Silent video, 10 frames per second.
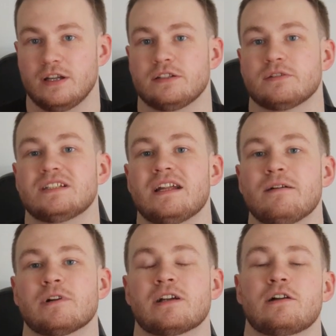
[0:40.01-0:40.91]
So
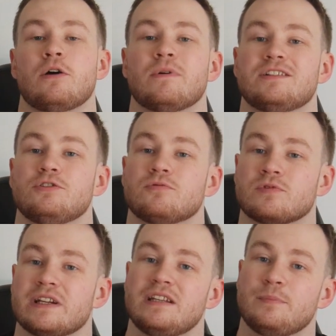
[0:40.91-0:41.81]
today we're going to go into
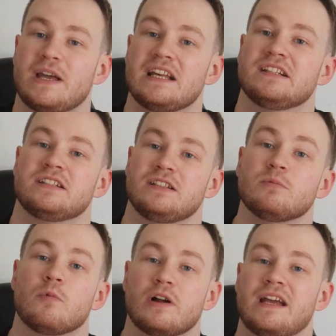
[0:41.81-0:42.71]
really basically
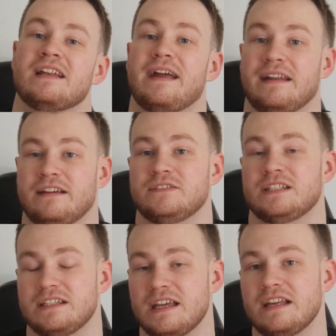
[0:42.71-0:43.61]
what an
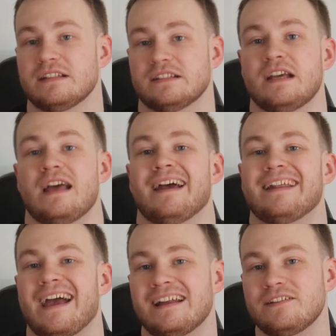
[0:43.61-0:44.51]
NFT is. An
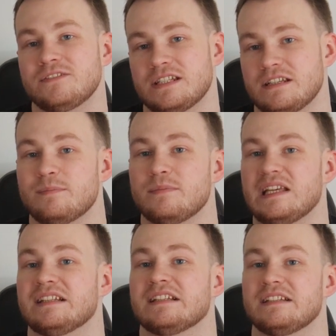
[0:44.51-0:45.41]
NFT
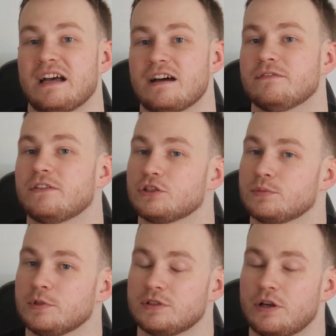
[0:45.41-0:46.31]
means
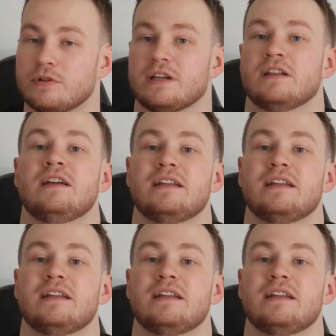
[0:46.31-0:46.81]
non-fungible token.